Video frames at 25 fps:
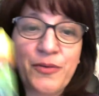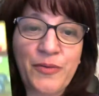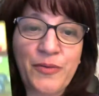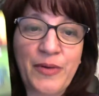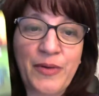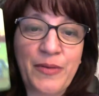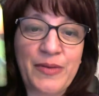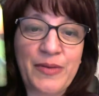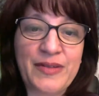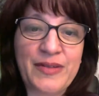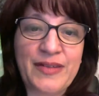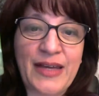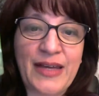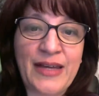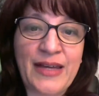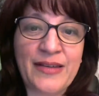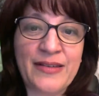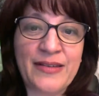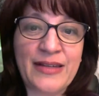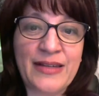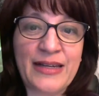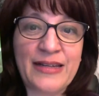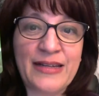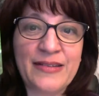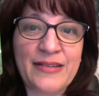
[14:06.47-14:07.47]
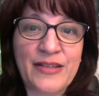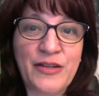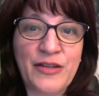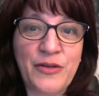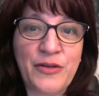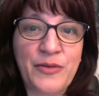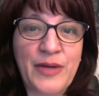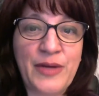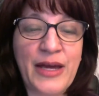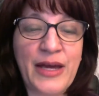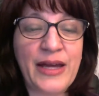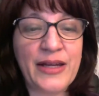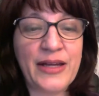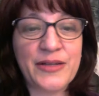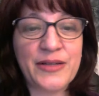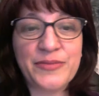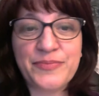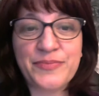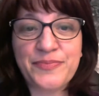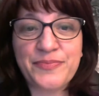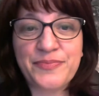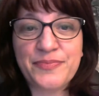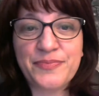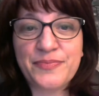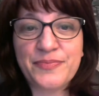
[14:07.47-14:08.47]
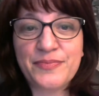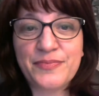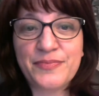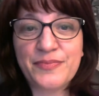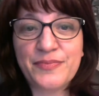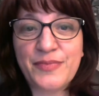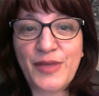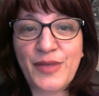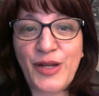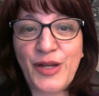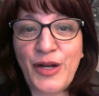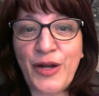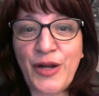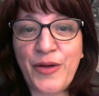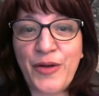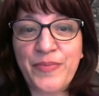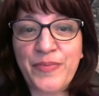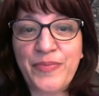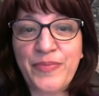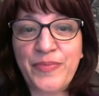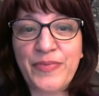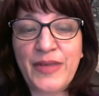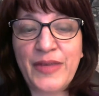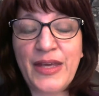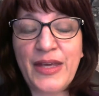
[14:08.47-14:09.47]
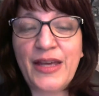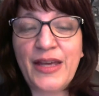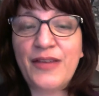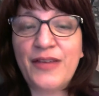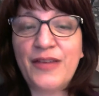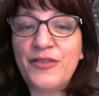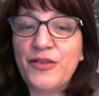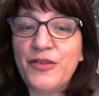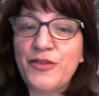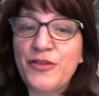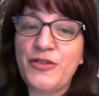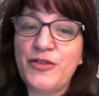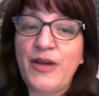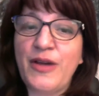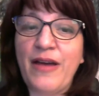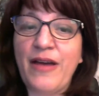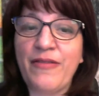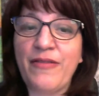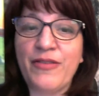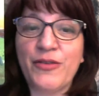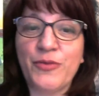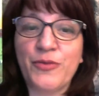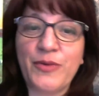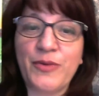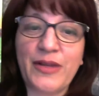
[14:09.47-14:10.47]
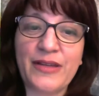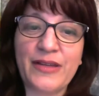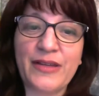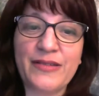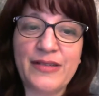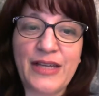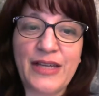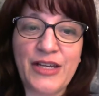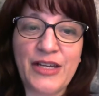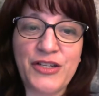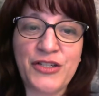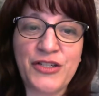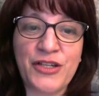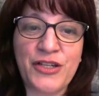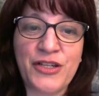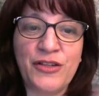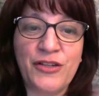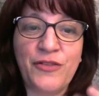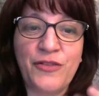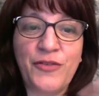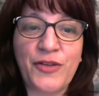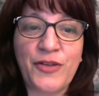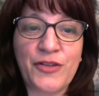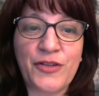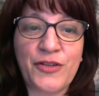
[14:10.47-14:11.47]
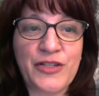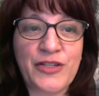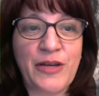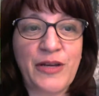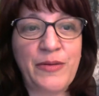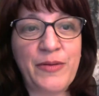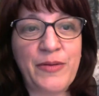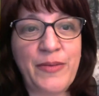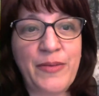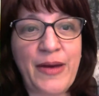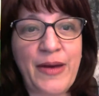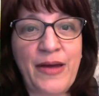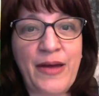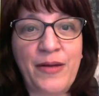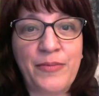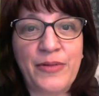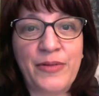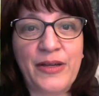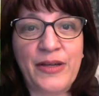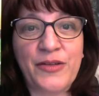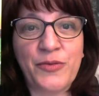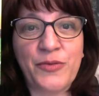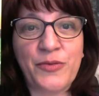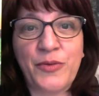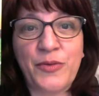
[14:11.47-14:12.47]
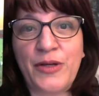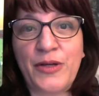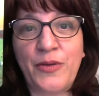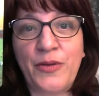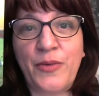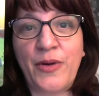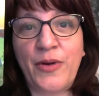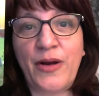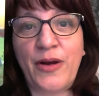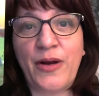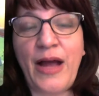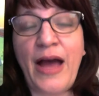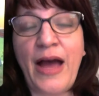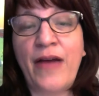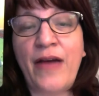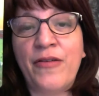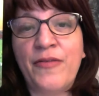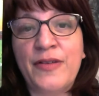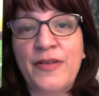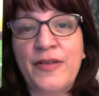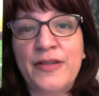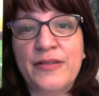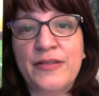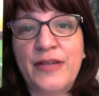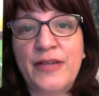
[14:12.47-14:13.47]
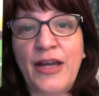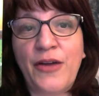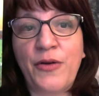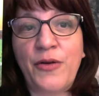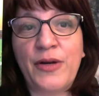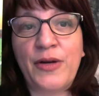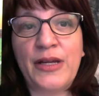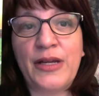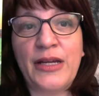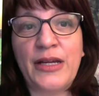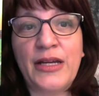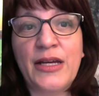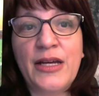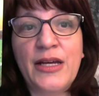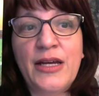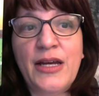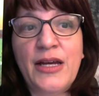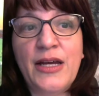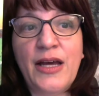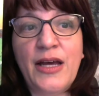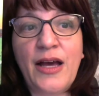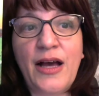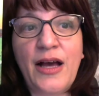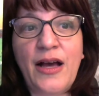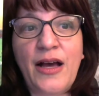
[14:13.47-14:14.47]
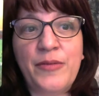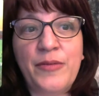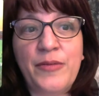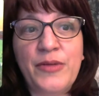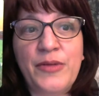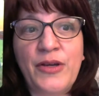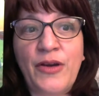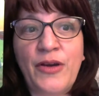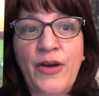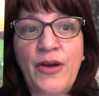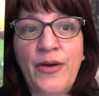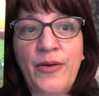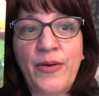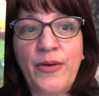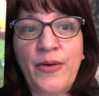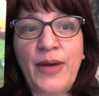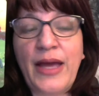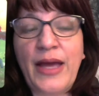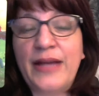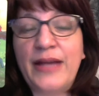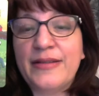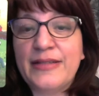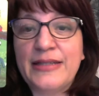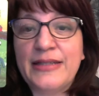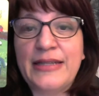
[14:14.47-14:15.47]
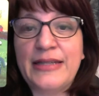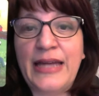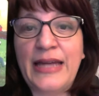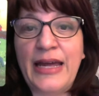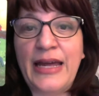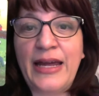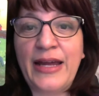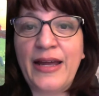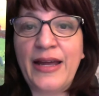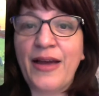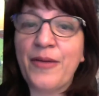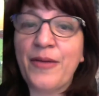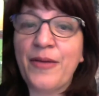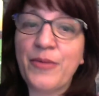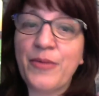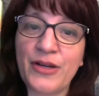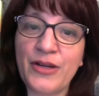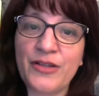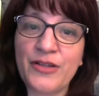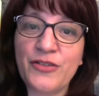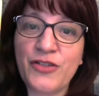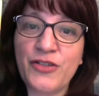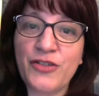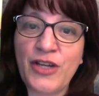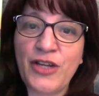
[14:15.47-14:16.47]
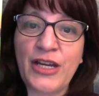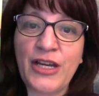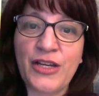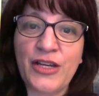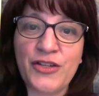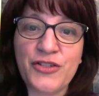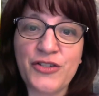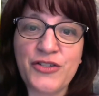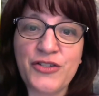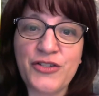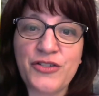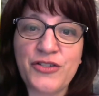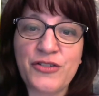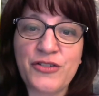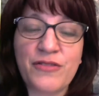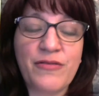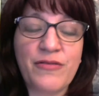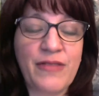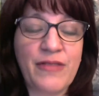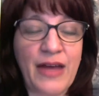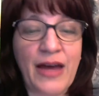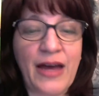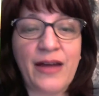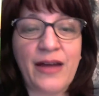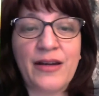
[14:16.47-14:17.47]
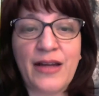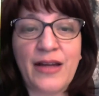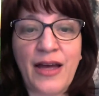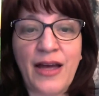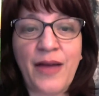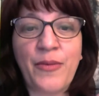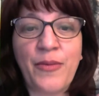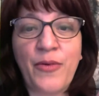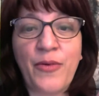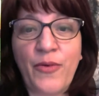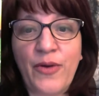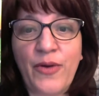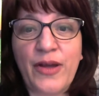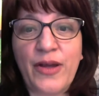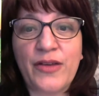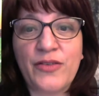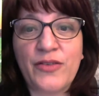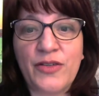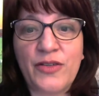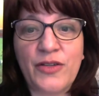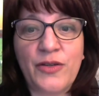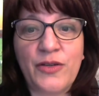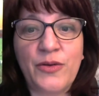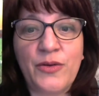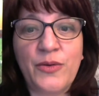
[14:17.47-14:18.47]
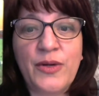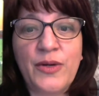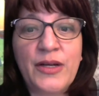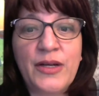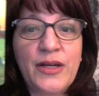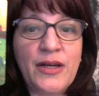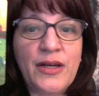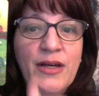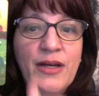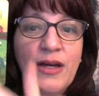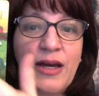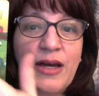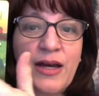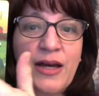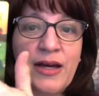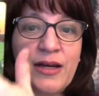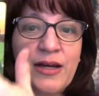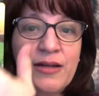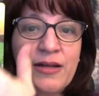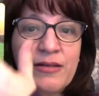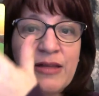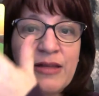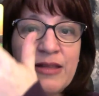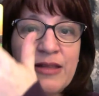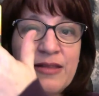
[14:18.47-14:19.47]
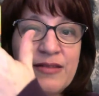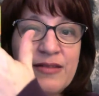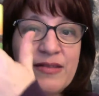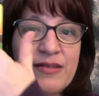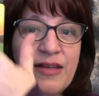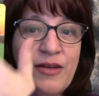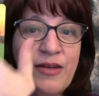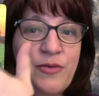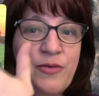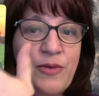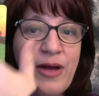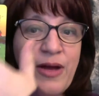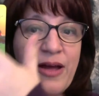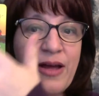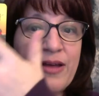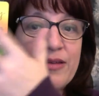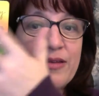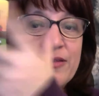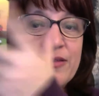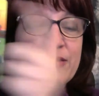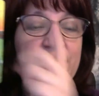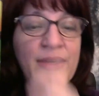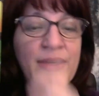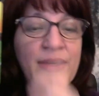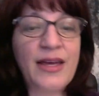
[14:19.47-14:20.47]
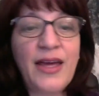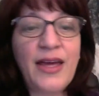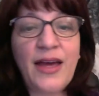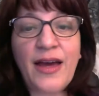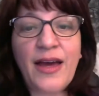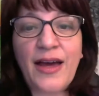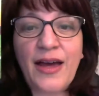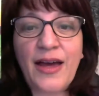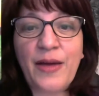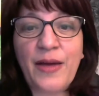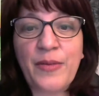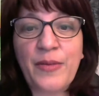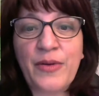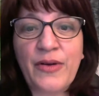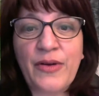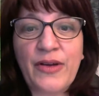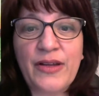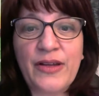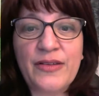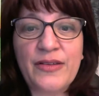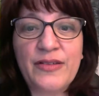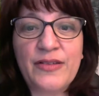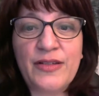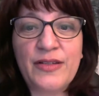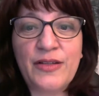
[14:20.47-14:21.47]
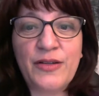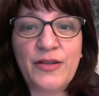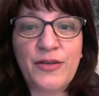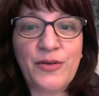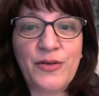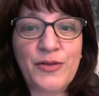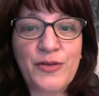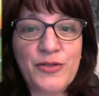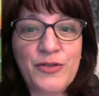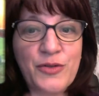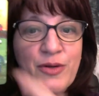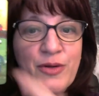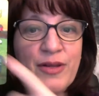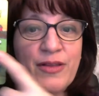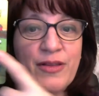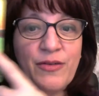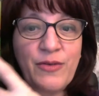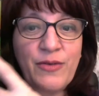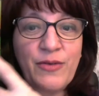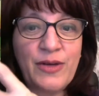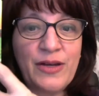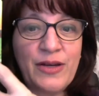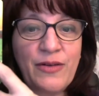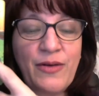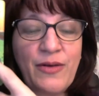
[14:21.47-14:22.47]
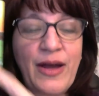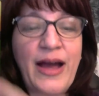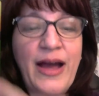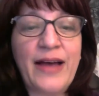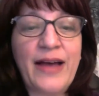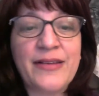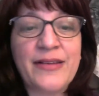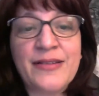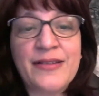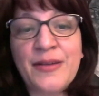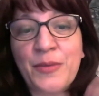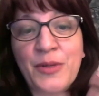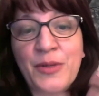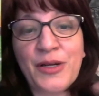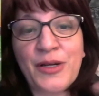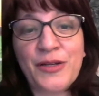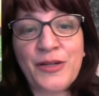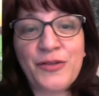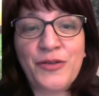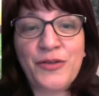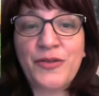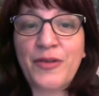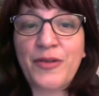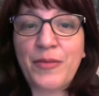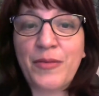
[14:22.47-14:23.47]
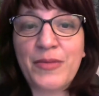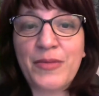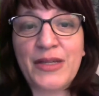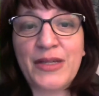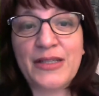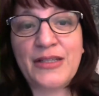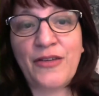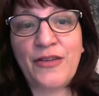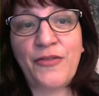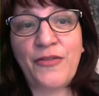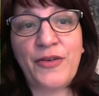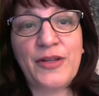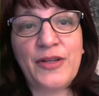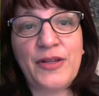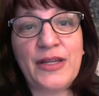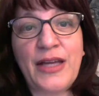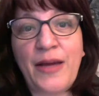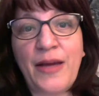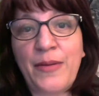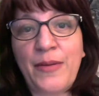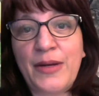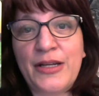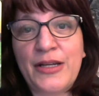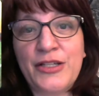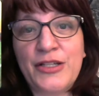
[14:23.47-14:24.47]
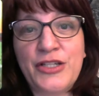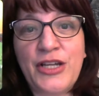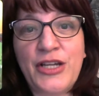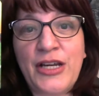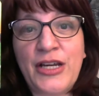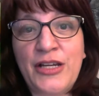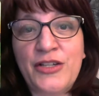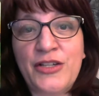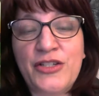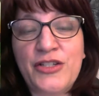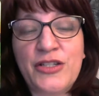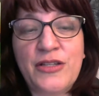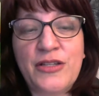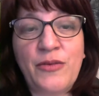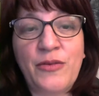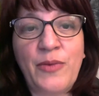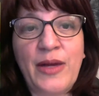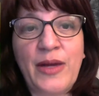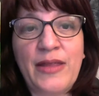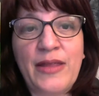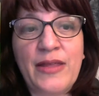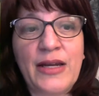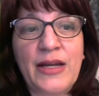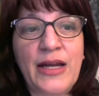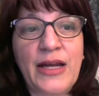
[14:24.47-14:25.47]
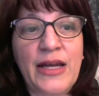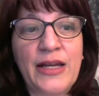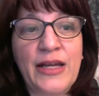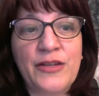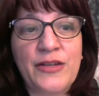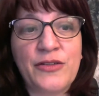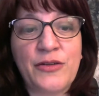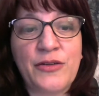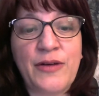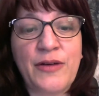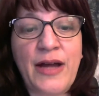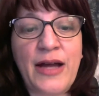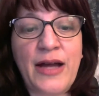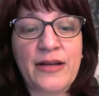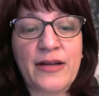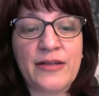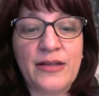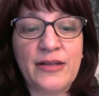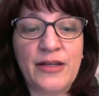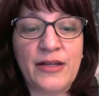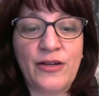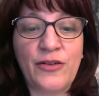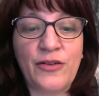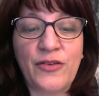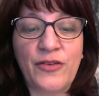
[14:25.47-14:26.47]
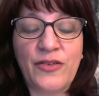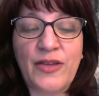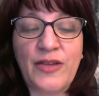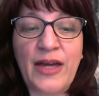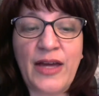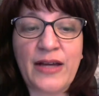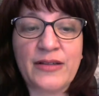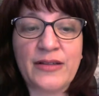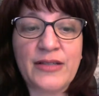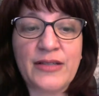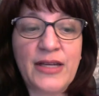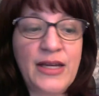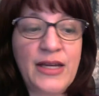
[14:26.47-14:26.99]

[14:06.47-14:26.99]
what we say is that it's a new day. As soon as you have this realization, you feel ashamed about a place where you were out of integrity. You go, okay, today I'm going to change that. I'm going to let the sun rise. I'm going to enjoy the green grass. I'm going to do something differently. I'm going to change the way that I interact and intersect.